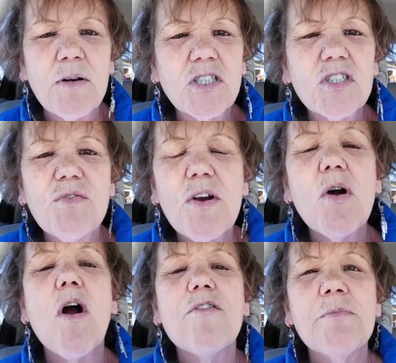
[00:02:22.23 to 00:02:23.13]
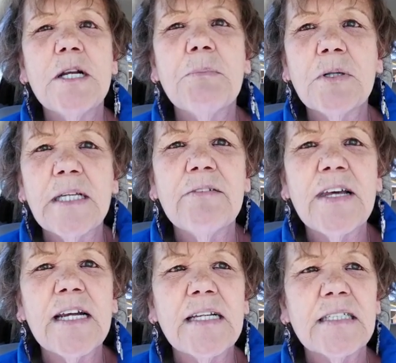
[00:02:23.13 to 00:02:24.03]
it's just very hard for me to believe
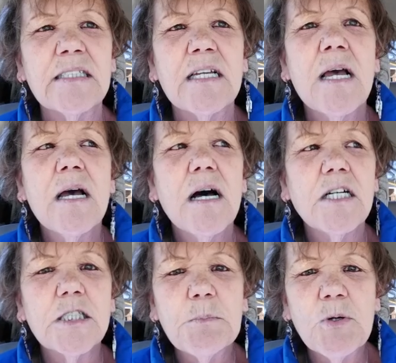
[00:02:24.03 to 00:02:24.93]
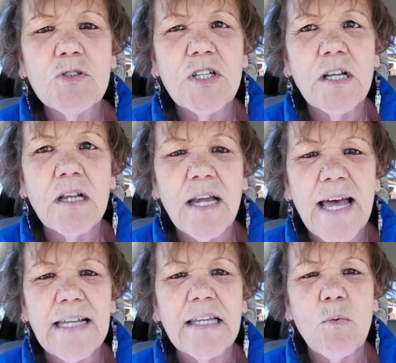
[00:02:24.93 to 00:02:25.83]
that it is a spirit of the
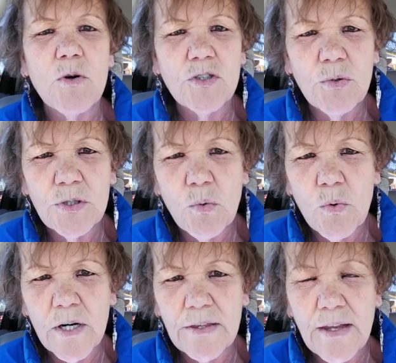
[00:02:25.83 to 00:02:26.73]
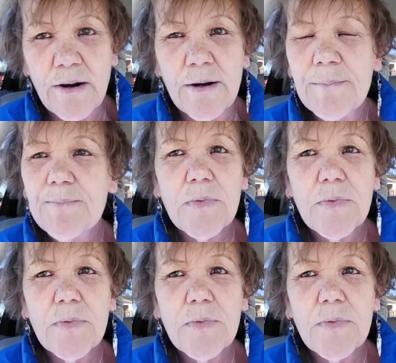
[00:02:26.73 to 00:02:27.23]
light that we're doing the work there.